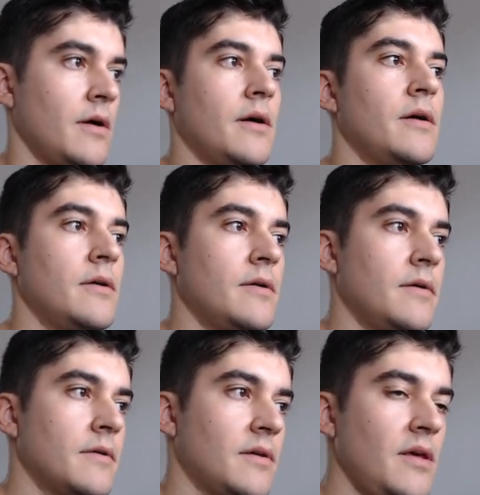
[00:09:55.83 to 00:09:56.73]

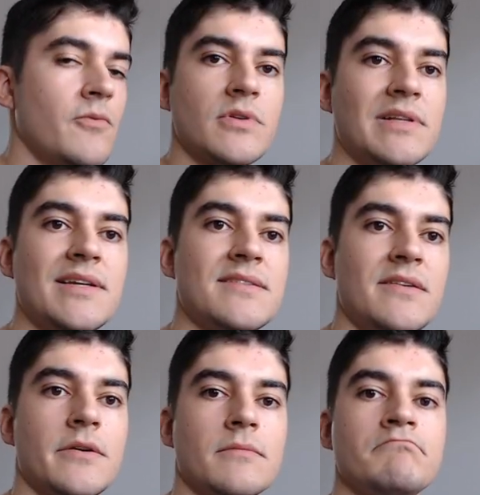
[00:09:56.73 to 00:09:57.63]
a keyword list
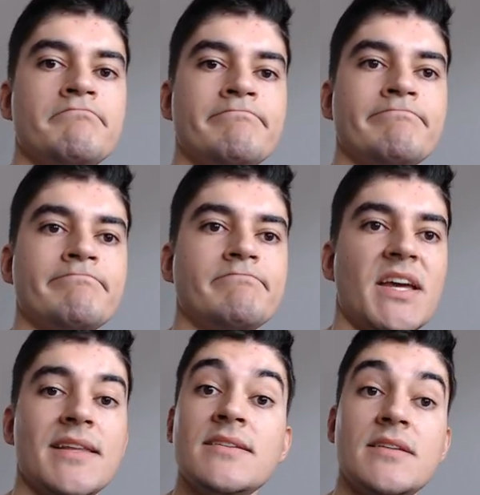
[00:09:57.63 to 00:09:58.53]
here.
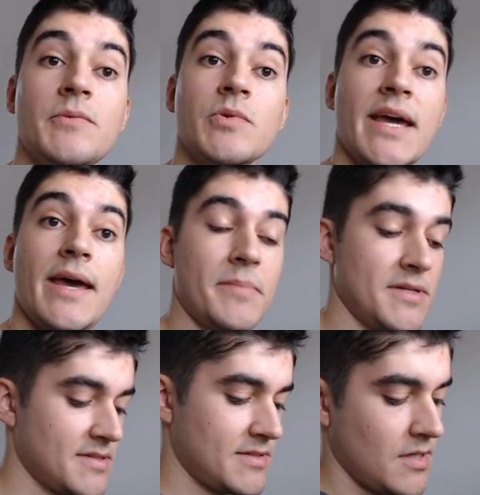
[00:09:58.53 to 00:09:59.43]
And let's see what
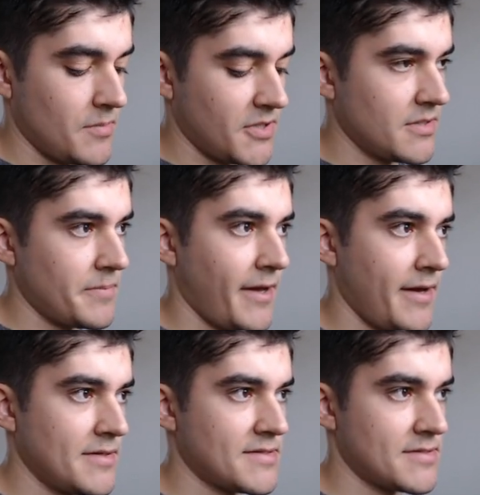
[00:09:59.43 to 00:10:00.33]
happens. I'm gonna
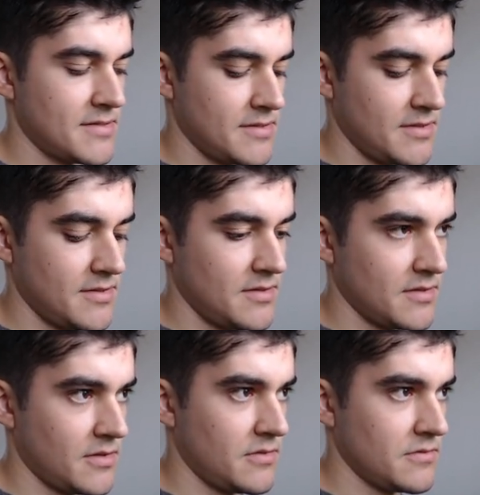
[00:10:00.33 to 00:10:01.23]
pass
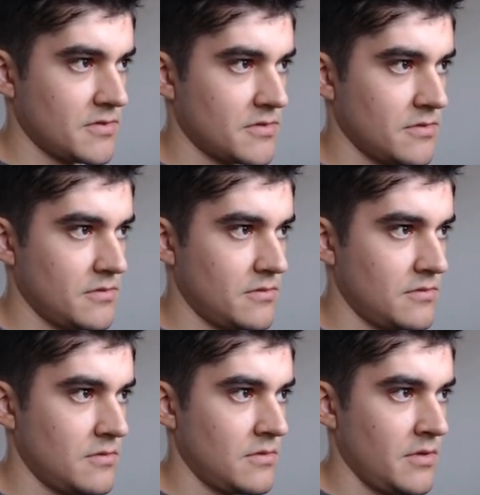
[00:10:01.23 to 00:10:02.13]

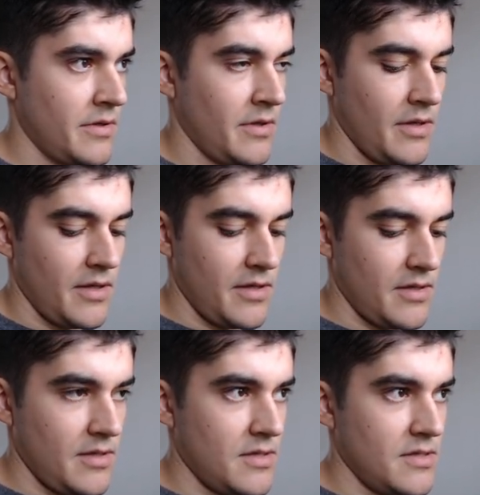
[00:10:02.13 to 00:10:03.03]
console
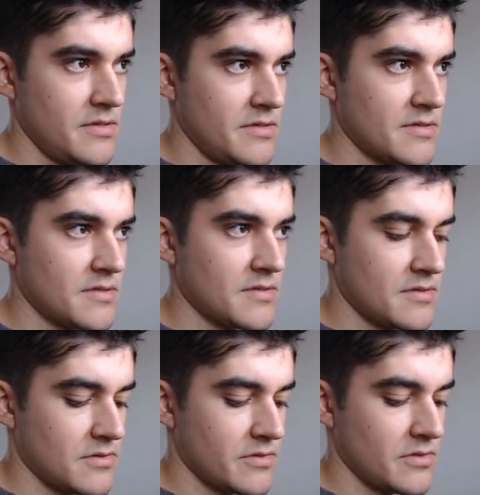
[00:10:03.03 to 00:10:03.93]

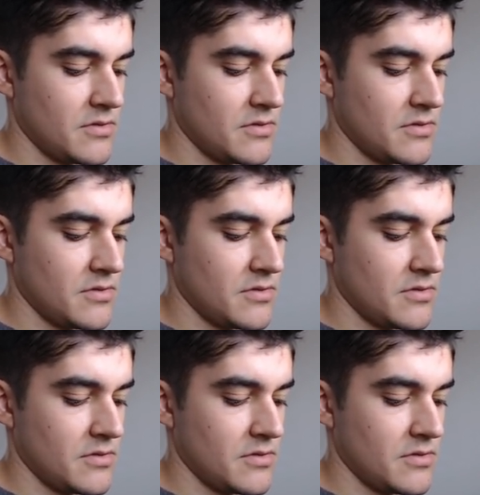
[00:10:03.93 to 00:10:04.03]
is